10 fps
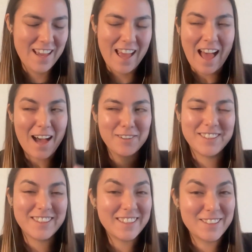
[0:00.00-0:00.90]
how this
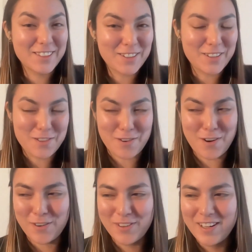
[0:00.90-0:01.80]
seed is going to
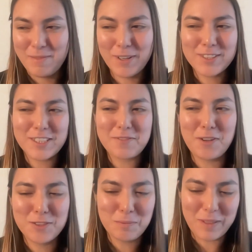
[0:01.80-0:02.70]
grow, because I've
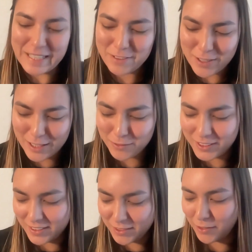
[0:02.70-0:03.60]
also played around with
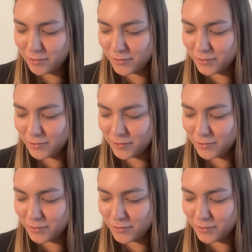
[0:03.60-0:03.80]
that software.